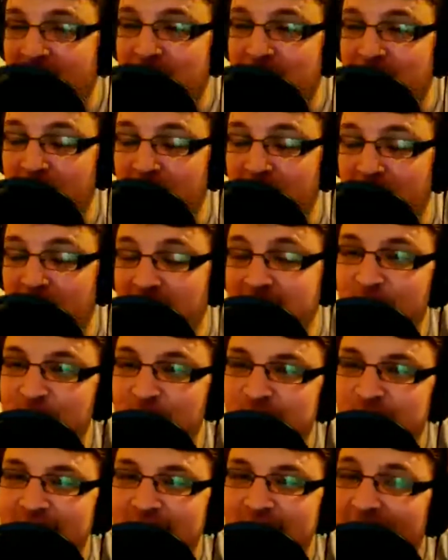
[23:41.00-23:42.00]

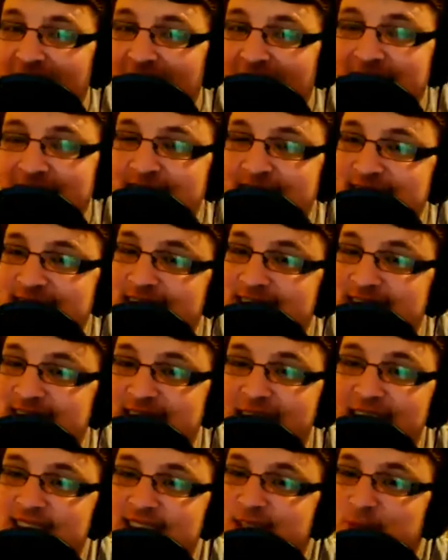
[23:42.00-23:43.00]
myself, and it says
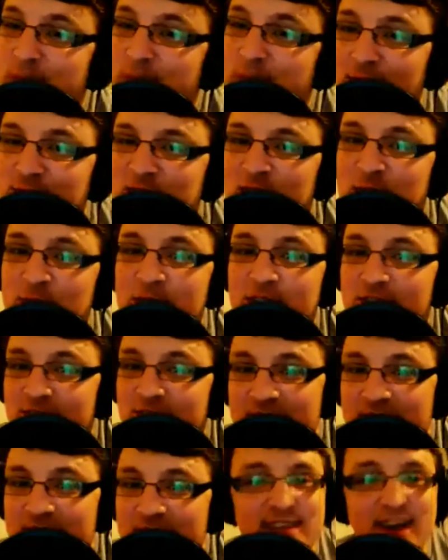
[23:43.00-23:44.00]
Dan Smells, who
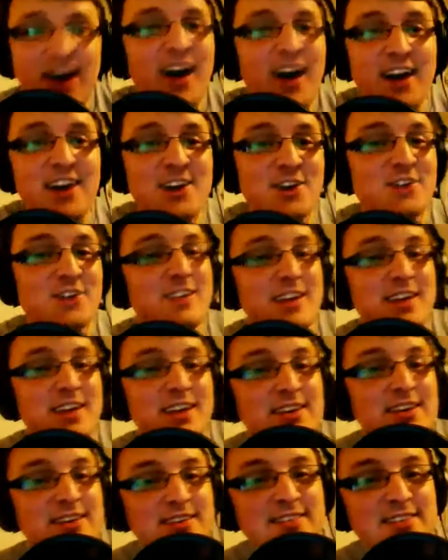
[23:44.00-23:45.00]
agrees, and I agree.